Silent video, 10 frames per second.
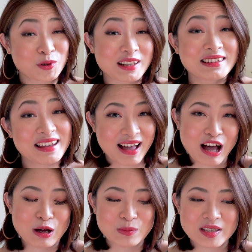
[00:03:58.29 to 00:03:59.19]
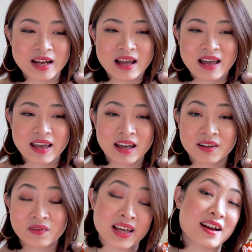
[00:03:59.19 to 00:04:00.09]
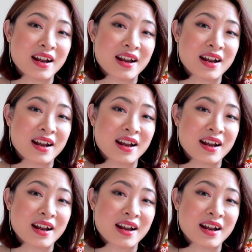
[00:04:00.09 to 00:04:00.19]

really helped. And that